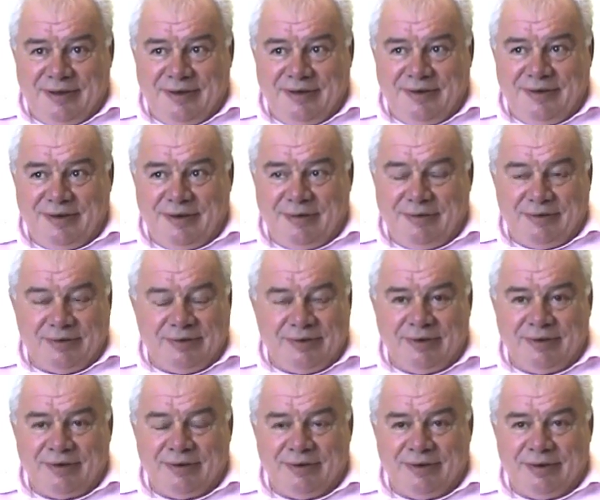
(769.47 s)
No, it's
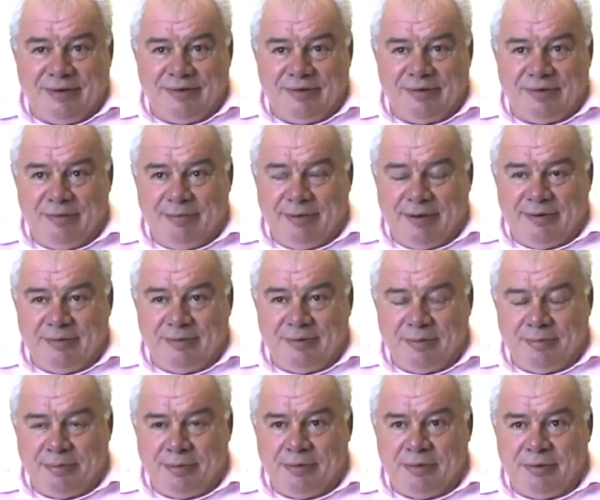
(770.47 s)
not. No, it's 3 beds with
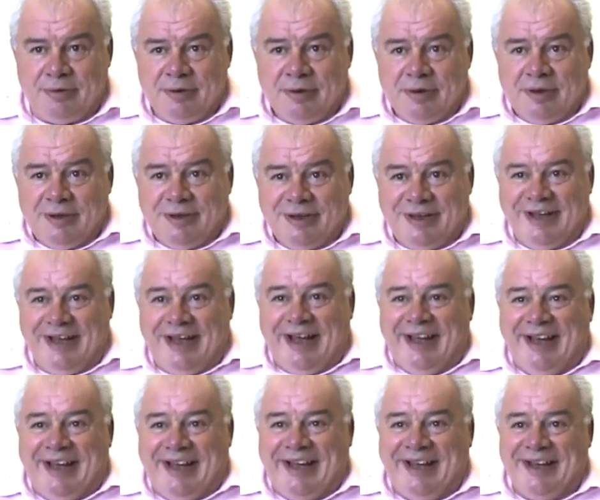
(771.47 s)
a pool
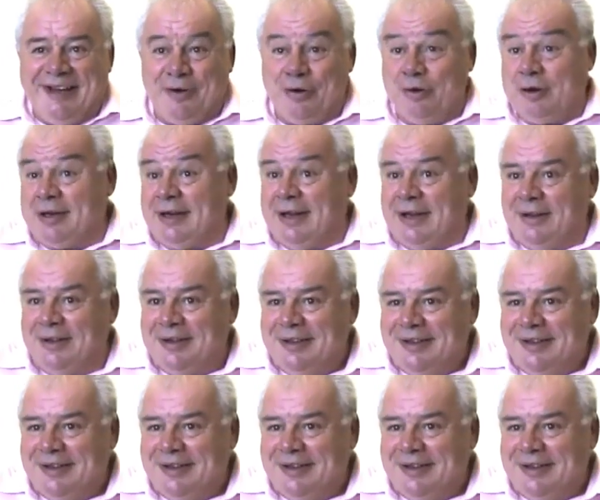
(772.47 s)
or a canal.